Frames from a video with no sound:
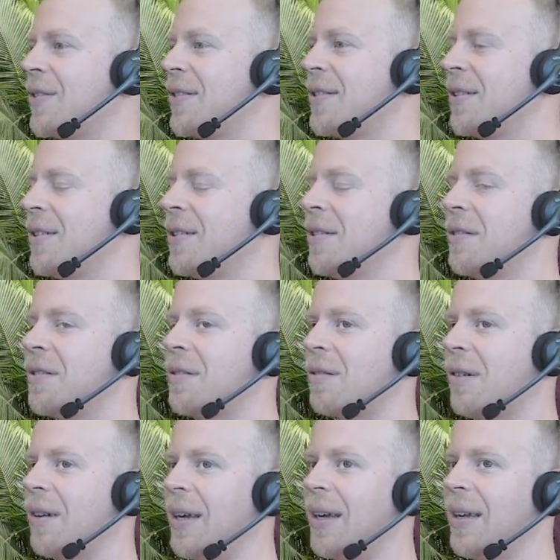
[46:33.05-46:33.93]
Just, you know,
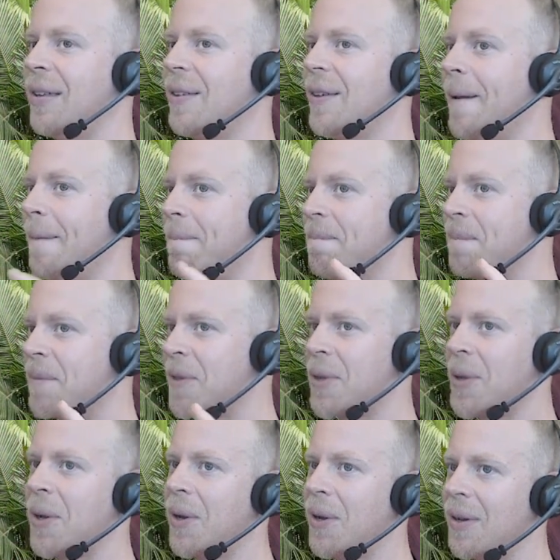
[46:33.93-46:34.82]
try it,
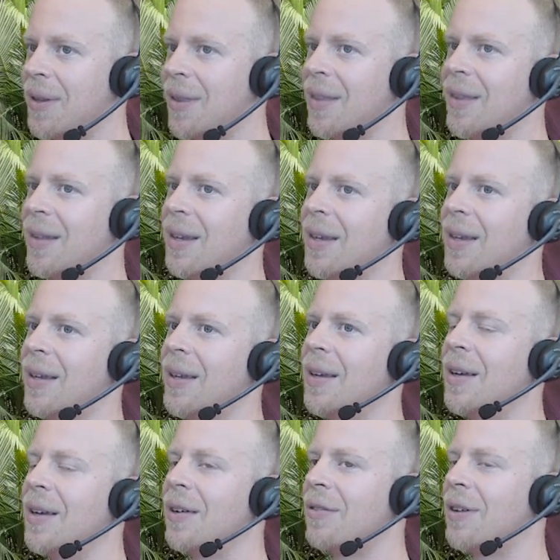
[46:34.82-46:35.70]
turn the
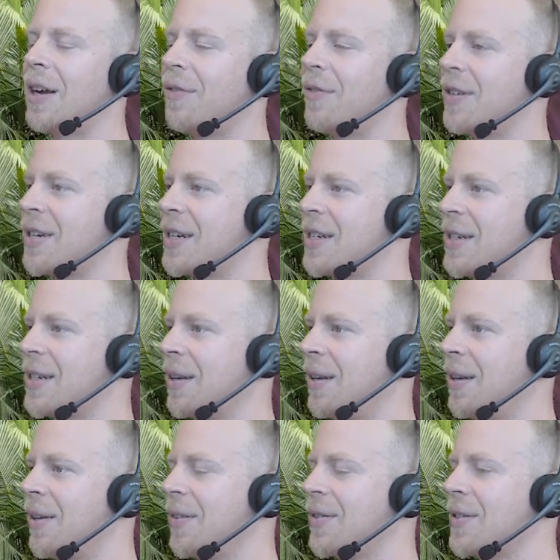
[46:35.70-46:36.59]
graphic
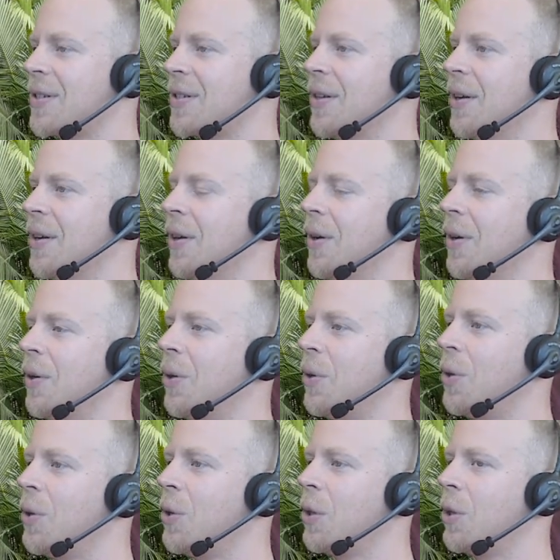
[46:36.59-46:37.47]
settings
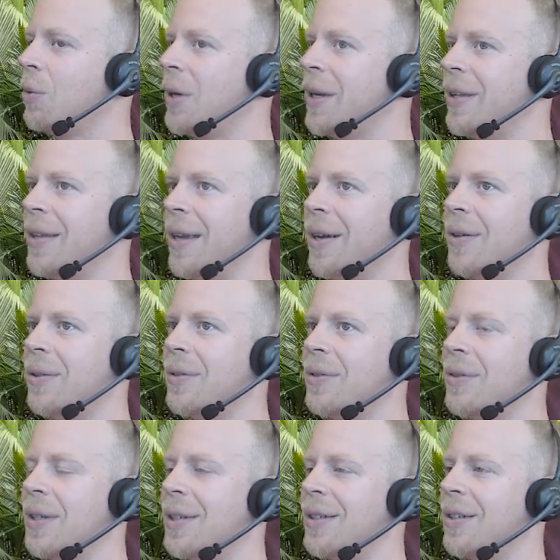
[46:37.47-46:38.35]
all the way
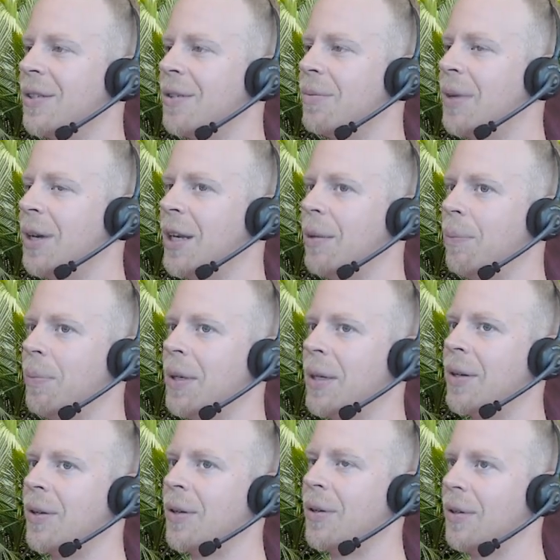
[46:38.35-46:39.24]
down, and it might
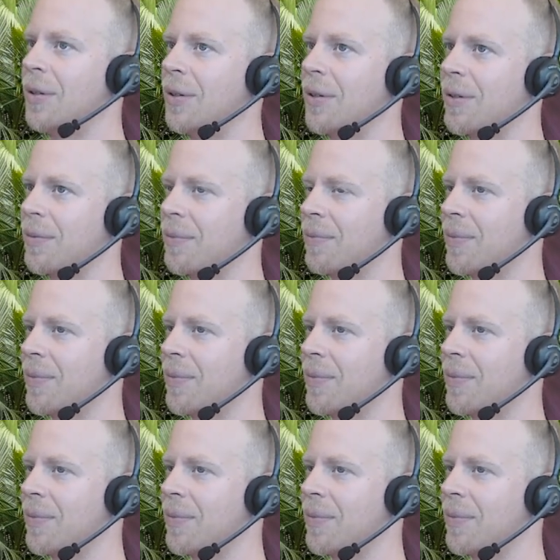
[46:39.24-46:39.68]
be good.